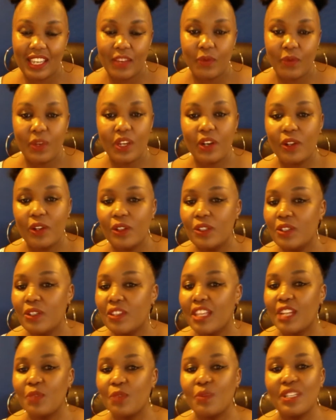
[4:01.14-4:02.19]
We all know
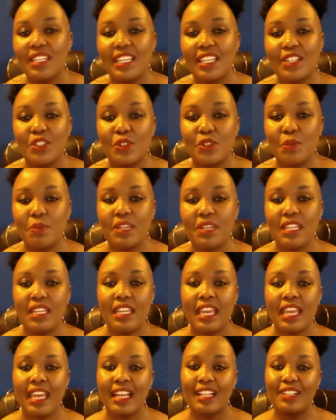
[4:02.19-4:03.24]
that we need to be
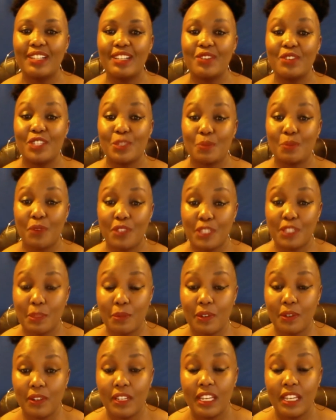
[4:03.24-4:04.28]
held
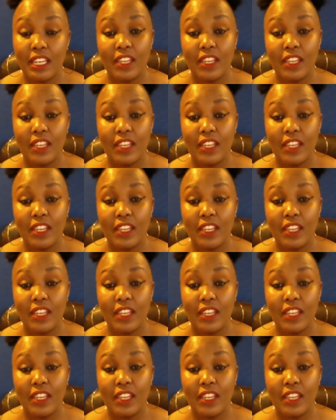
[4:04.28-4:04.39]
responsible.